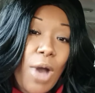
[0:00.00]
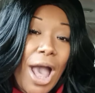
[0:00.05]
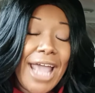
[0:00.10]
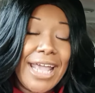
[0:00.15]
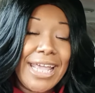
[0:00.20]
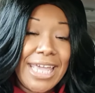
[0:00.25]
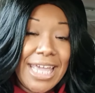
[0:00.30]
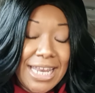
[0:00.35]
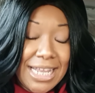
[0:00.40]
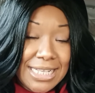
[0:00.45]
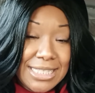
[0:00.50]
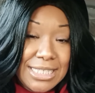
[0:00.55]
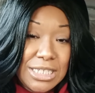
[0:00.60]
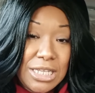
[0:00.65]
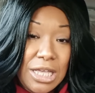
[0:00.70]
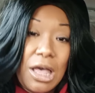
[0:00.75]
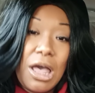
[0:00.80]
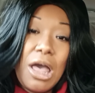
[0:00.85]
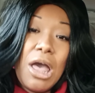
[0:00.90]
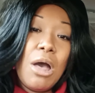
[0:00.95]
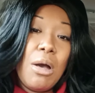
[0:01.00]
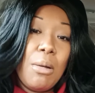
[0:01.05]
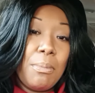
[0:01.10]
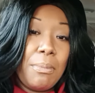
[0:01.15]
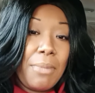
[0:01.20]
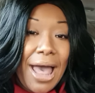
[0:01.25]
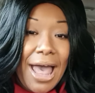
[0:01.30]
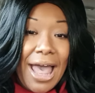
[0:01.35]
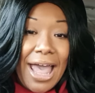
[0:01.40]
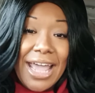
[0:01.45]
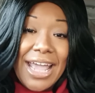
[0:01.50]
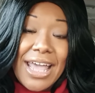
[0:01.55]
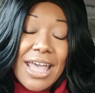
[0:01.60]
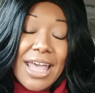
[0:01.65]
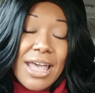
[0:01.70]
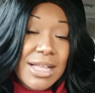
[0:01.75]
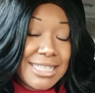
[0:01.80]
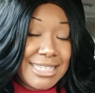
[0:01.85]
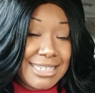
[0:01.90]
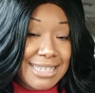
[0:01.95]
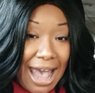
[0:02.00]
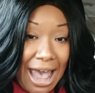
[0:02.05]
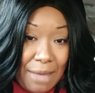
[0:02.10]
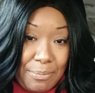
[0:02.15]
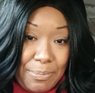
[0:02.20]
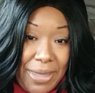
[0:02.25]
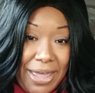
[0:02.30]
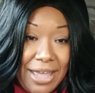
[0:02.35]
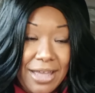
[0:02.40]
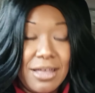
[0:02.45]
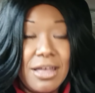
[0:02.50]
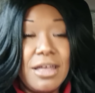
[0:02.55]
I get into my topic